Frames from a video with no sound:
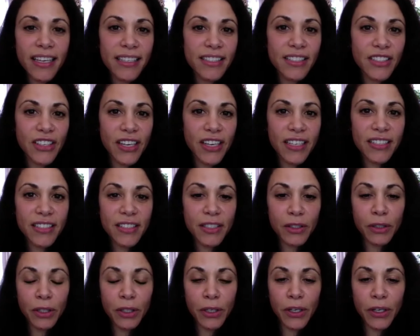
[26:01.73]
is
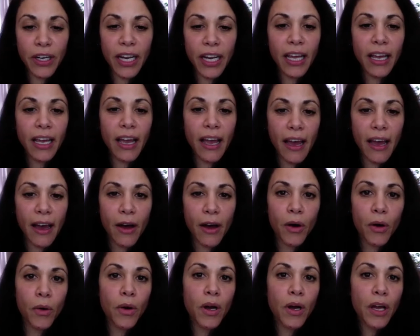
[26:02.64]
just learning
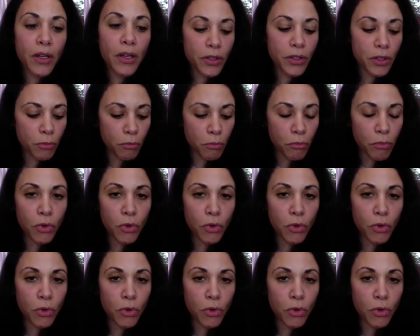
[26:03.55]
how to